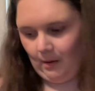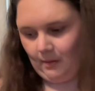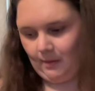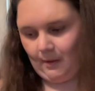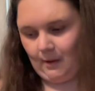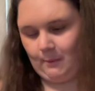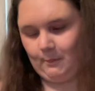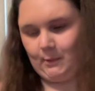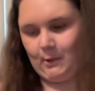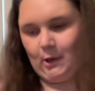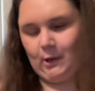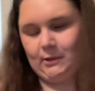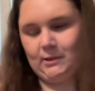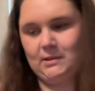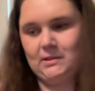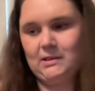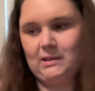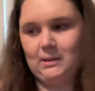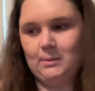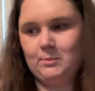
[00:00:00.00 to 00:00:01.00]
Then we got
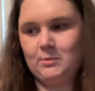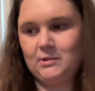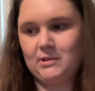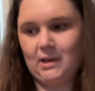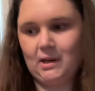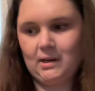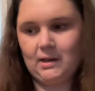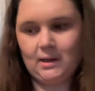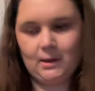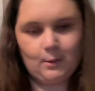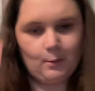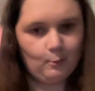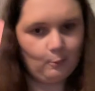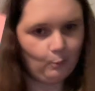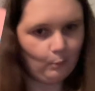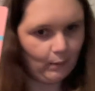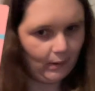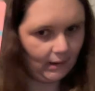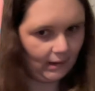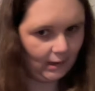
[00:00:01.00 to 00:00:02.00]
this lip stain in
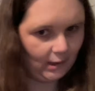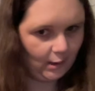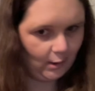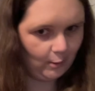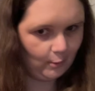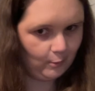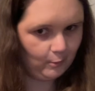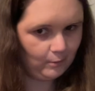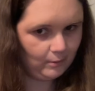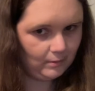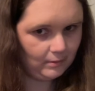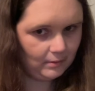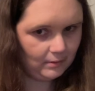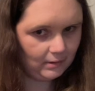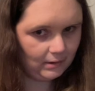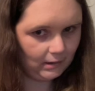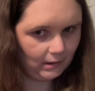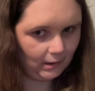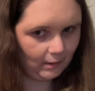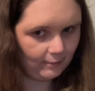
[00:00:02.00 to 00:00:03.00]
Willow,
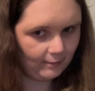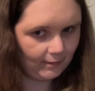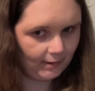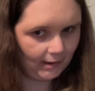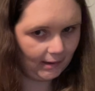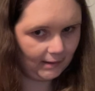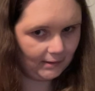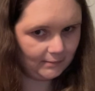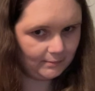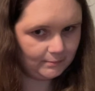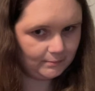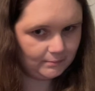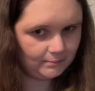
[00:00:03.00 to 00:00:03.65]
love that.